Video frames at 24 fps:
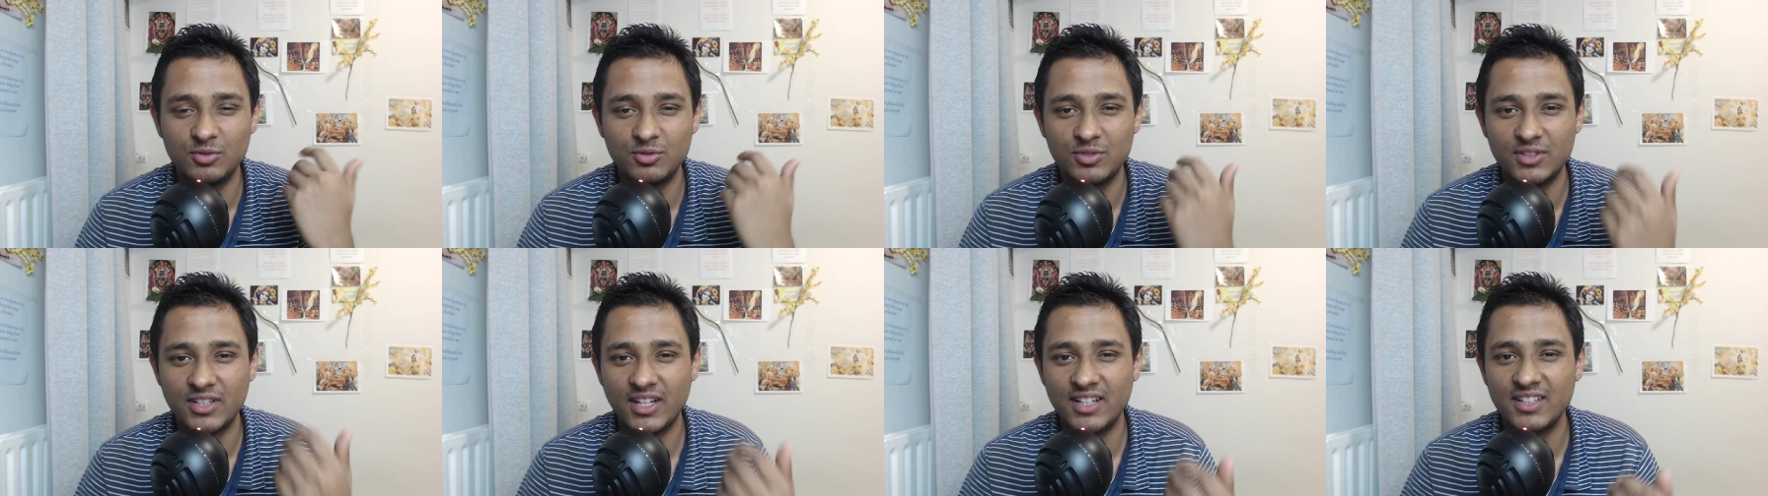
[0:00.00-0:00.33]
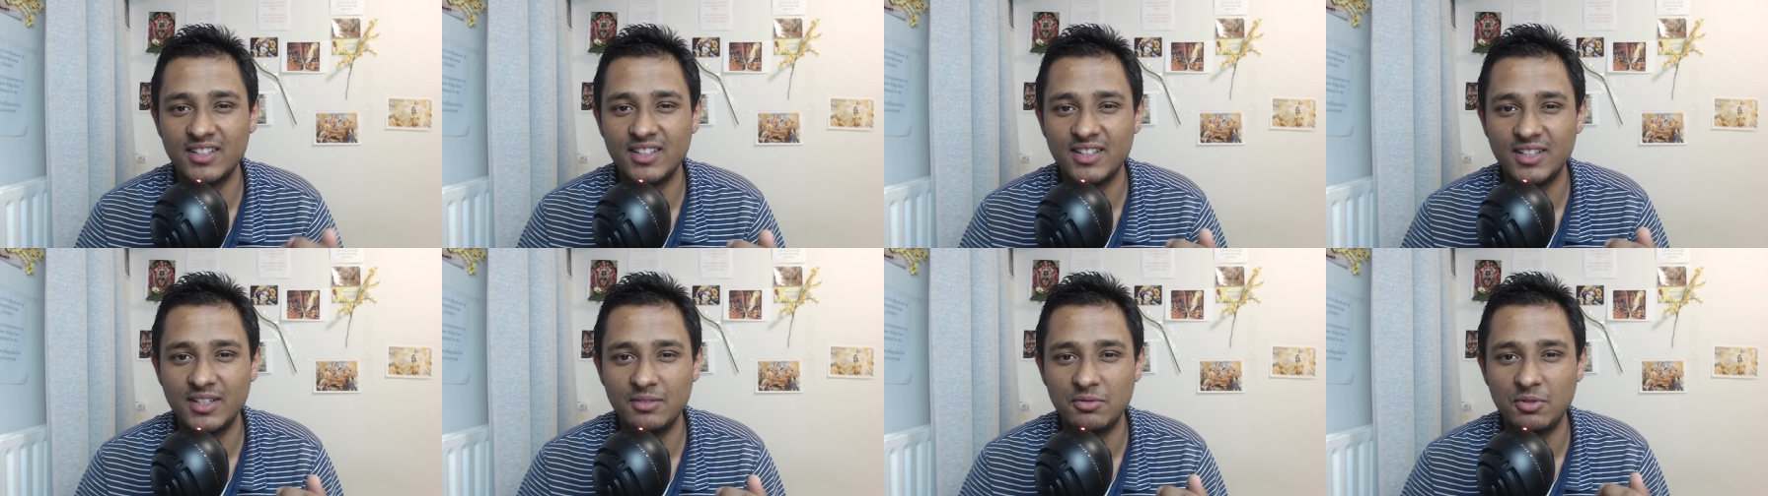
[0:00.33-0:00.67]
chant
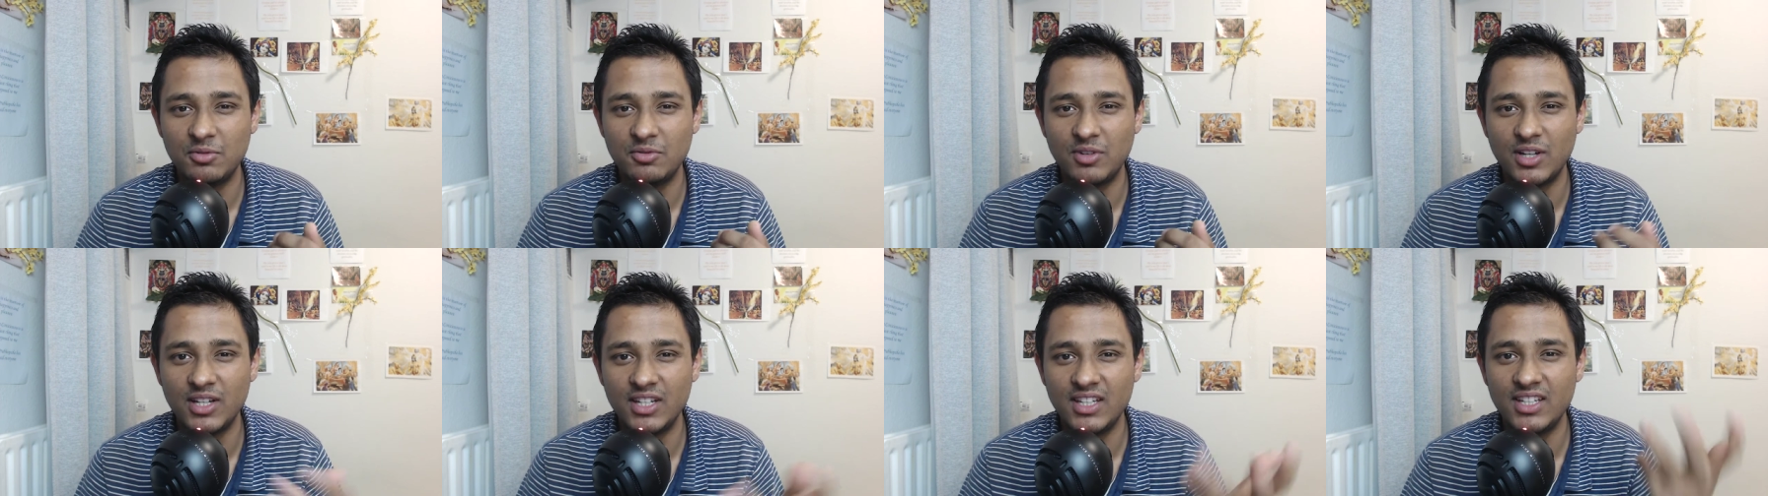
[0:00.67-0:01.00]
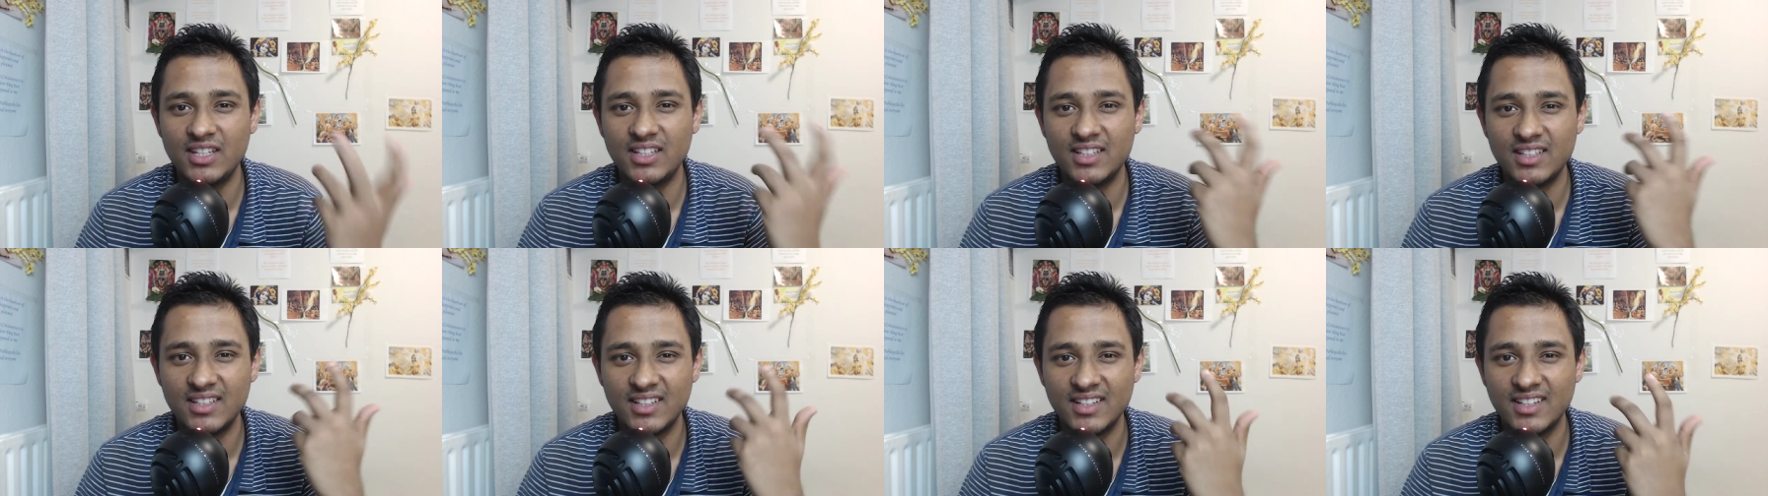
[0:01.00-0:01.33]
the name of hari
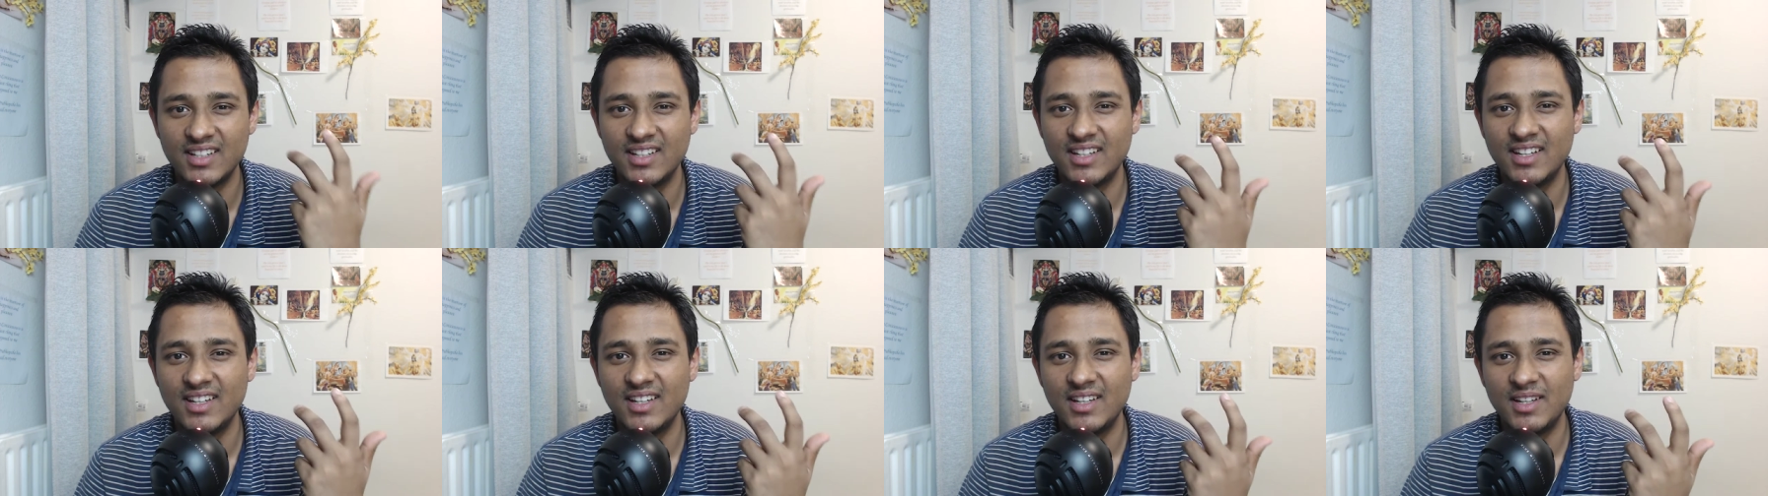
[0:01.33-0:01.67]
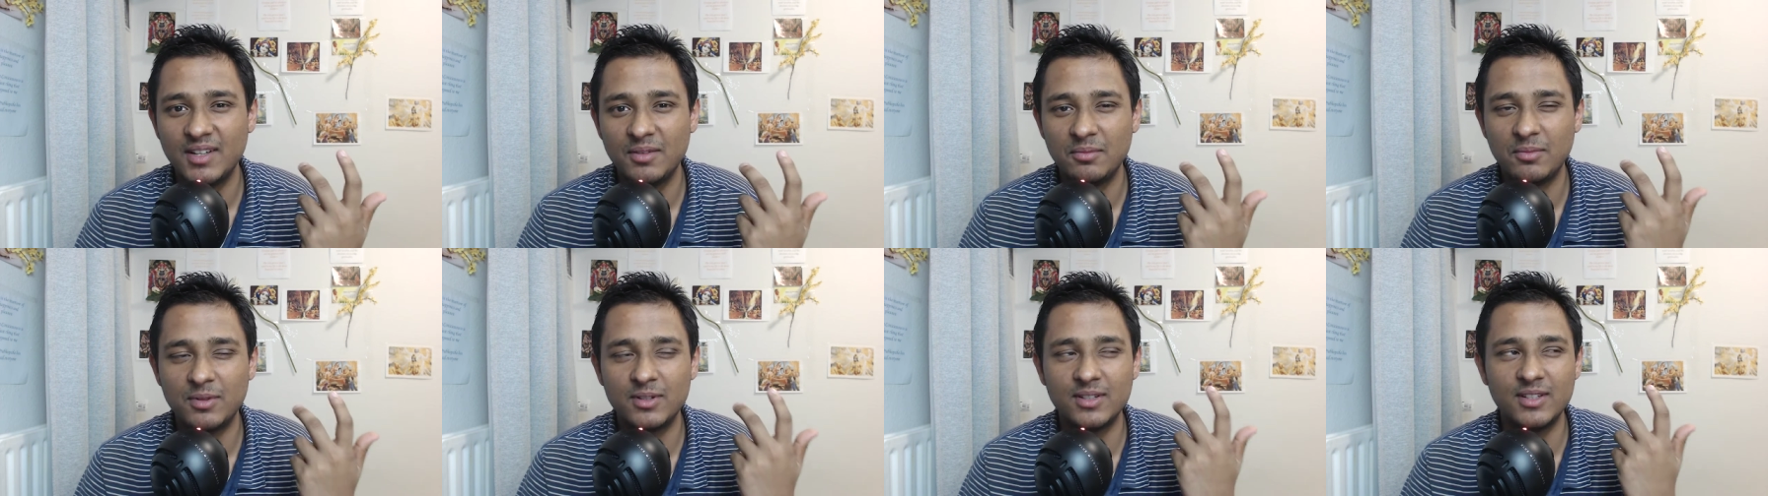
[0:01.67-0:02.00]

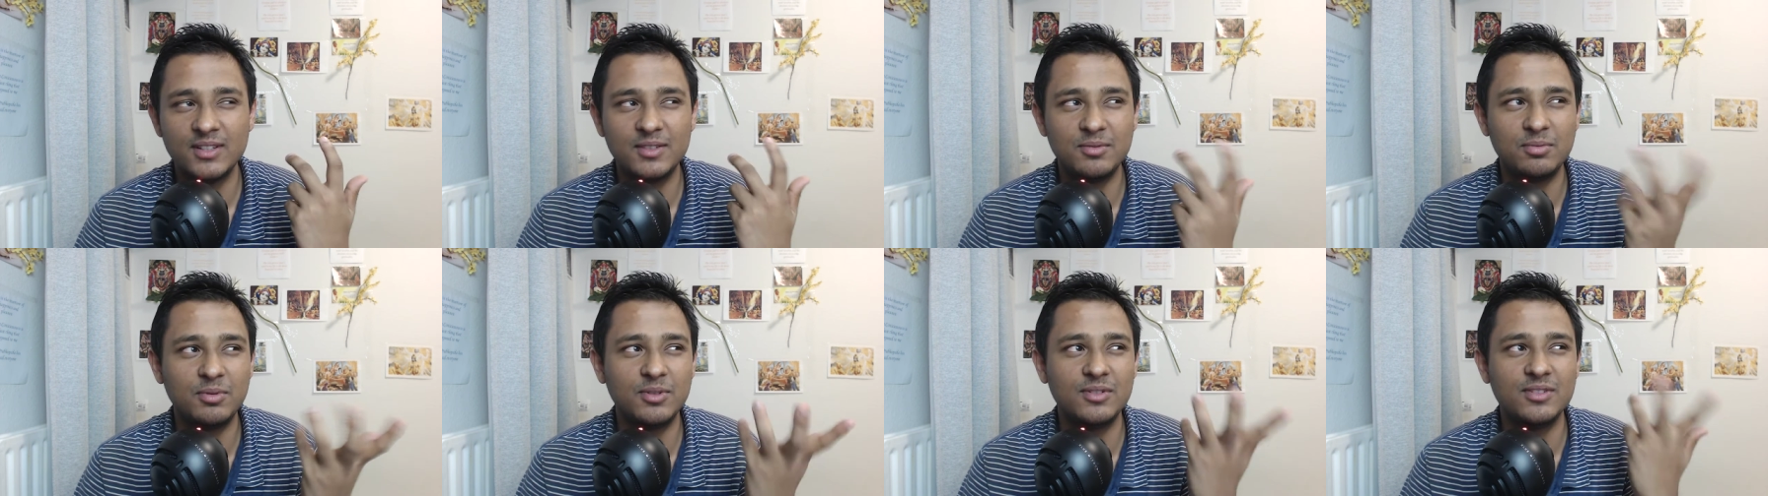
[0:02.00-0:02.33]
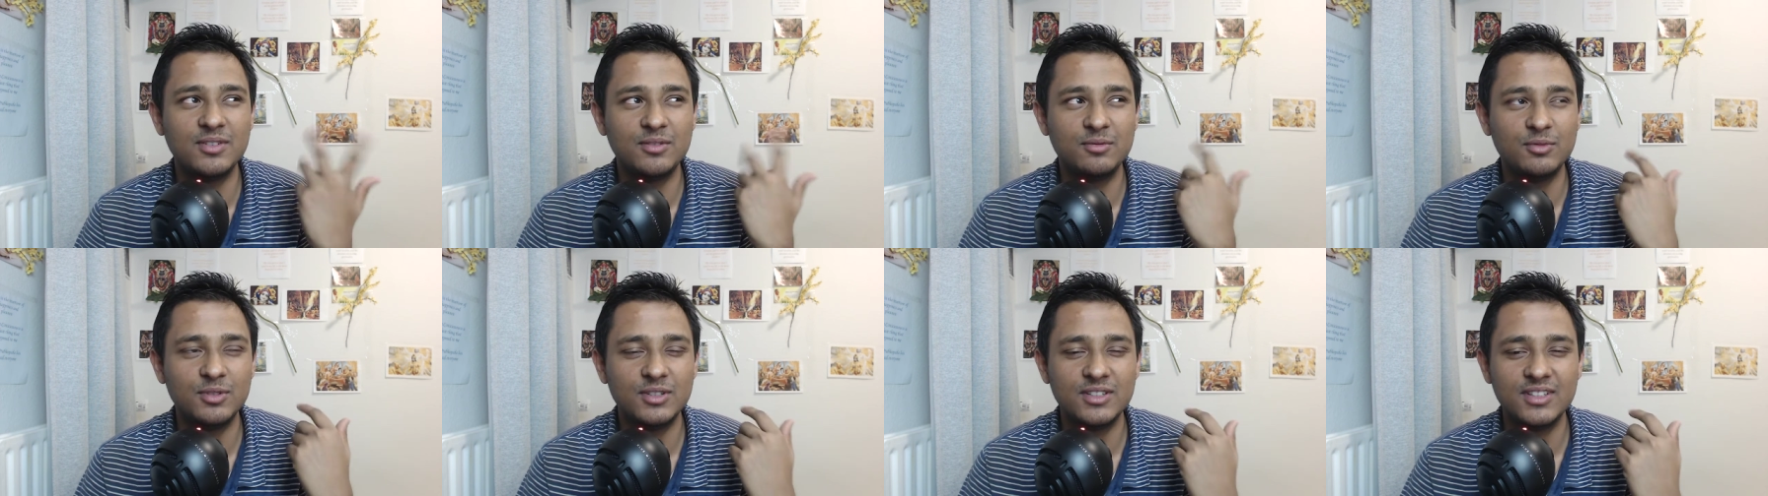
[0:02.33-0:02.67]
but this
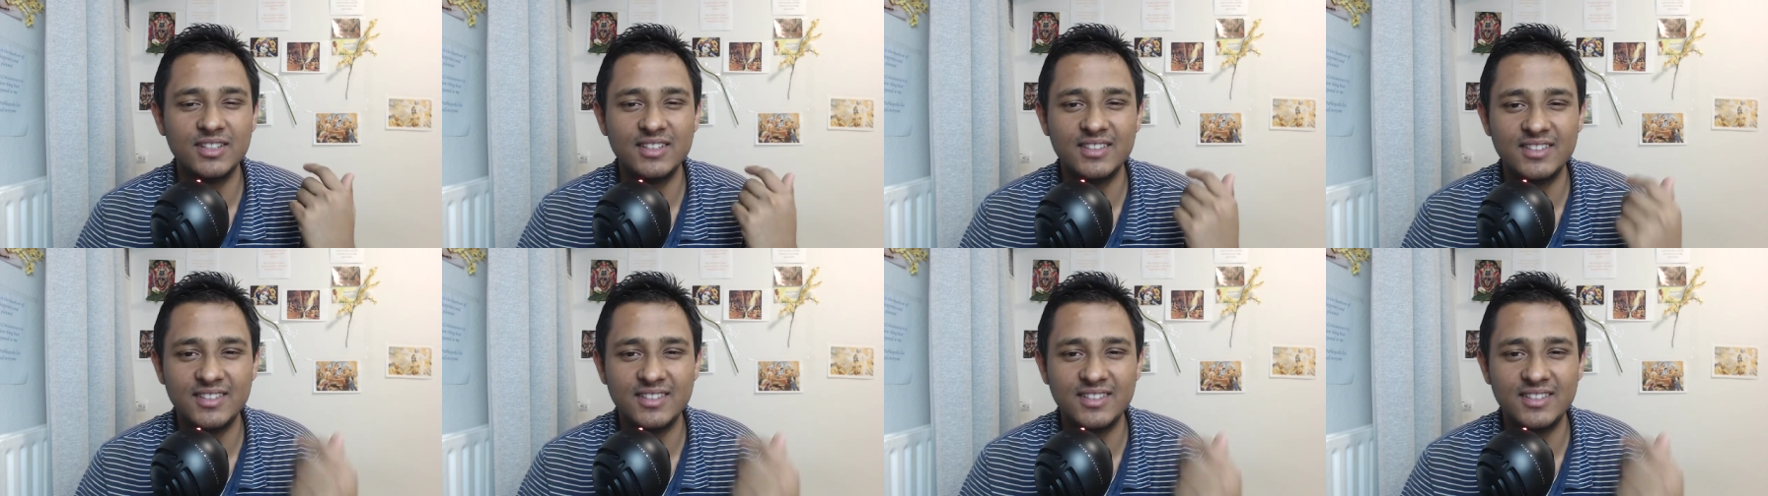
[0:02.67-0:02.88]
person was least